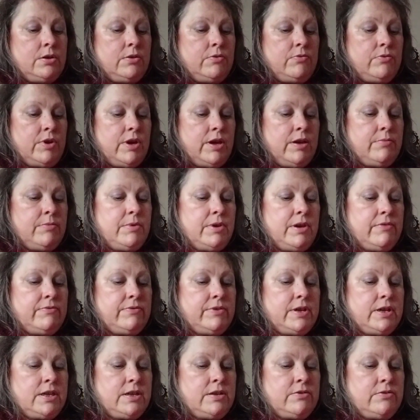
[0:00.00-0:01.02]
Right, are we
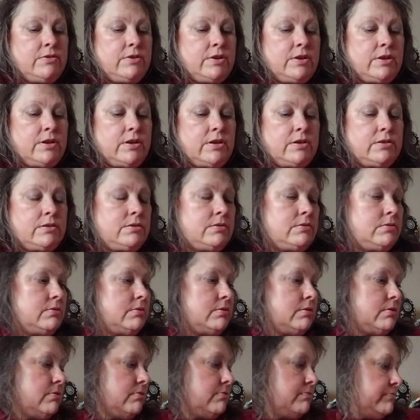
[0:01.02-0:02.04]
having any other cards?
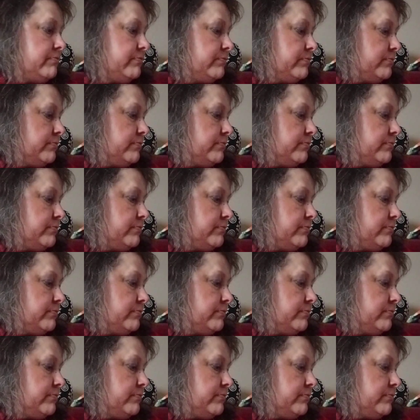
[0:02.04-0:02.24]
No.